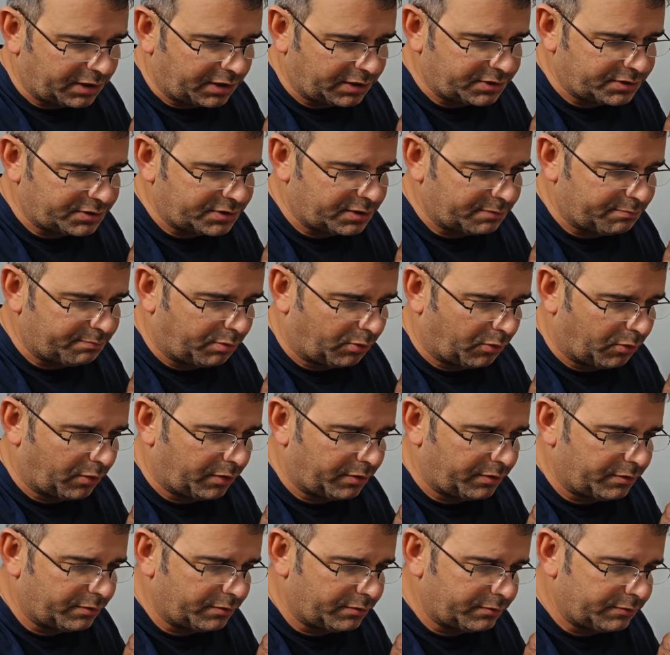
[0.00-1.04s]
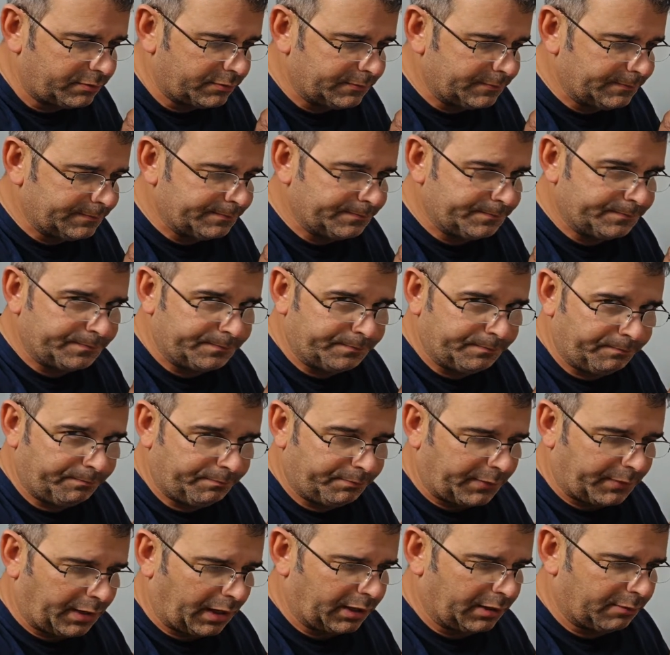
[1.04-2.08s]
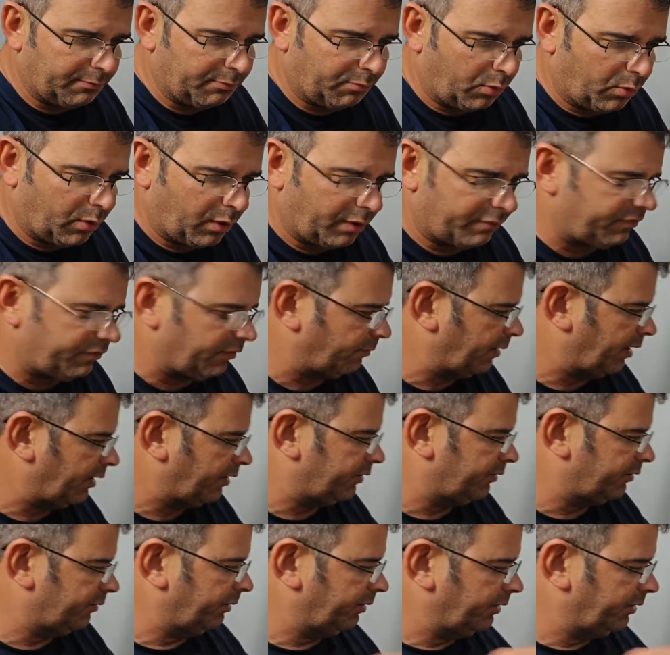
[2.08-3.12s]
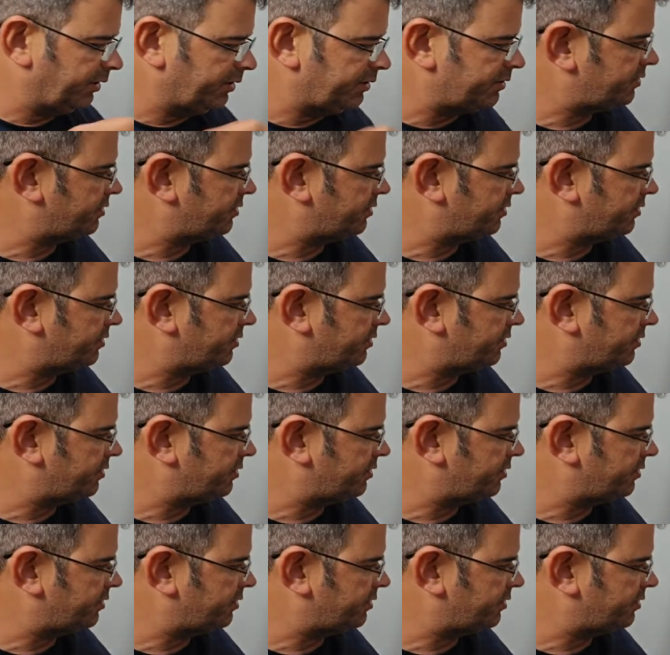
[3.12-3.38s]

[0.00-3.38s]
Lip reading: I just get bored. I get bored if I'm not doing this.